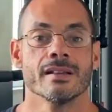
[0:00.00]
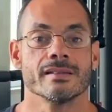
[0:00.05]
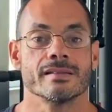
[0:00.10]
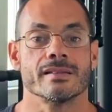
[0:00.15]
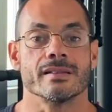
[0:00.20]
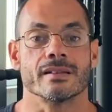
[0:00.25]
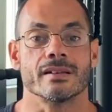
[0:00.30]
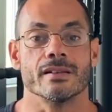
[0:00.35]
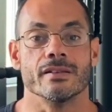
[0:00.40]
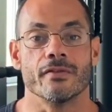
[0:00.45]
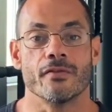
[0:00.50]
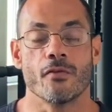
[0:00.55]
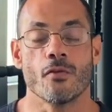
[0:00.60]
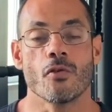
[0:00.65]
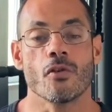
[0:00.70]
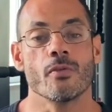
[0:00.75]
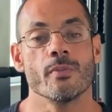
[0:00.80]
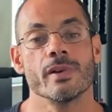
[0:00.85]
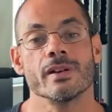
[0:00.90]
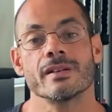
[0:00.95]
to
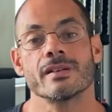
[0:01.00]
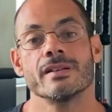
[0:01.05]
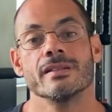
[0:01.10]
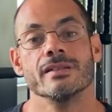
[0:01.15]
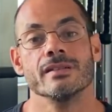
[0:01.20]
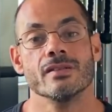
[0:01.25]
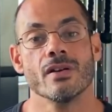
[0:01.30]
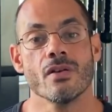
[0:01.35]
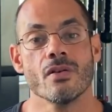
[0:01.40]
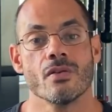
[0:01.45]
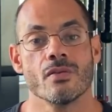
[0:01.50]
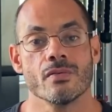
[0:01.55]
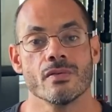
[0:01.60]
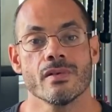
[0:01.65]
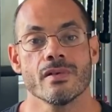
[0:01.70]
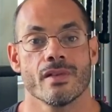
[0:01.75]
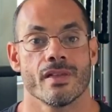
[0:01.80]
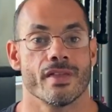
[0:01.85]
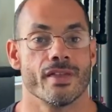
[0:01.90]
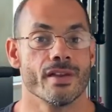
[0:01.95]
conform and condone
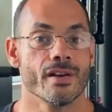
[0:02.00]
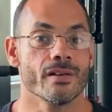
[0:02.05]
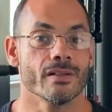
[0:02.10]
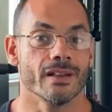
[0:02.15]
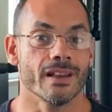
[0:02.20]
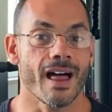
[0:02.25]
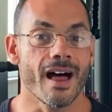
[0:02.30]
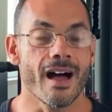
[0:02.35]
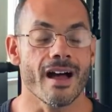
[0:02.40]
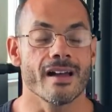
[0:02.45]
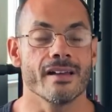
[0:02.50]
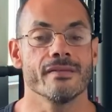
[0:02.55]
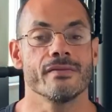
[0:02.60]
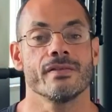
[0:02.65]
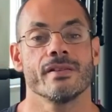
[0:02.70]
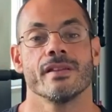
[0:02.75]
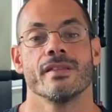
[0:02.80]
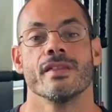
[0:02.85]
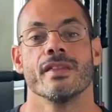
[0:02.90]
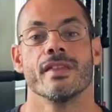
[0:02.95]
their life
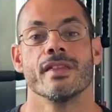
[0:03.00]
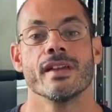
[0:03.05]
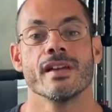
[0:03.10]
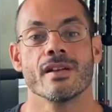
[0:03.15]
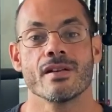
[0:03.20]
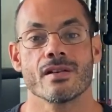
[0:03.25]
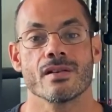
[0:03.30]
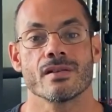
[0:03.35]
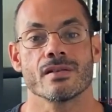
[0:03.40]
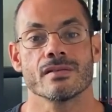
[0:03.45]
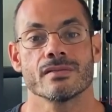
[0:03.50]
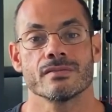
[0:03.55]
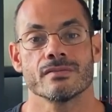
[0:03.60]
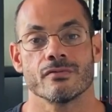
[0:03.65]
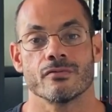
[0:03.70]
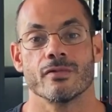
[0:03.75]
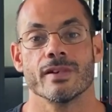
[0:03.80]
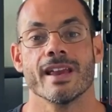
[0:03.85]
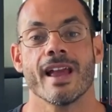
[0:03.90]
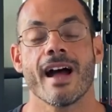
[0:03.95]
and their
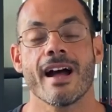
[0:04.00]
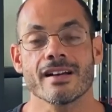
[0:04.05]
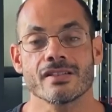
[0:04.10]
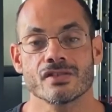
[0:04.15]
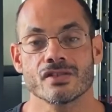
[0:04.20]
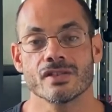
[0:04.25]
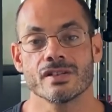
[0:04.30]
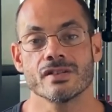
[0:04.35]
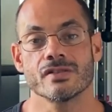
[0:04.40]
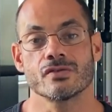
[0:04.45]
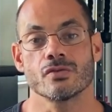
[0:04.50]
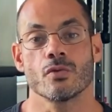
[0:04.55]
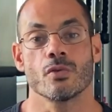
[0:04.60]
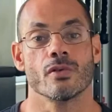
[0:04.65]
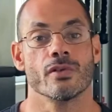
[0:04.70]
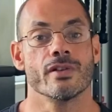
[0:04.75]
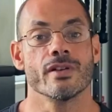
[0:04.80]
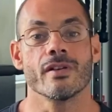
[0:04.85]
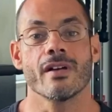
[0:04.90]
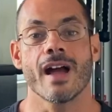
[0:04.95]
reactions
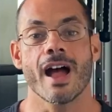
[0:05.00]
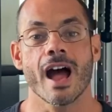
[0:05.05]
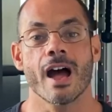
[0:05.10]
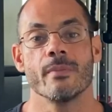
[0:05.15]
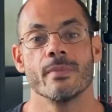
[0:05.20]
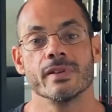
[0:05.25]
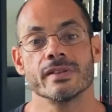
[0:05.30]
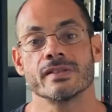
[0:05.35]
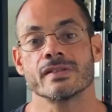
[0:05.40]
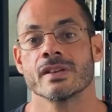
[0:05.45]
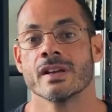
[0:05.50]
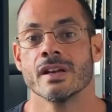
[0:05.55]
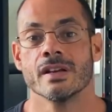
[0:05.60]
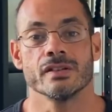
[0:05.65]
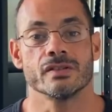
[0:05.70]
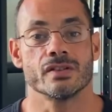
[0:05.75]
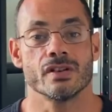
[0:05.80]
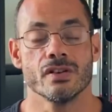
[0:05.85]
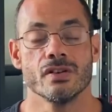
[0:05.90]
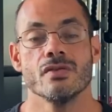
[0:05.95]
or their habits
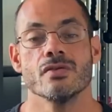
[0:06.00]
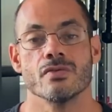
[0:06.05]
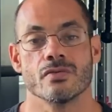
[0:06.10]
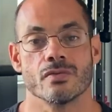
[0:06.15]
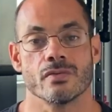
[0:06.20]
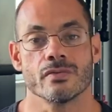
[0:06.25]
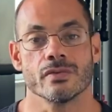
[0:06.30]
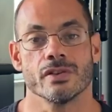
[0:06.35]
to you.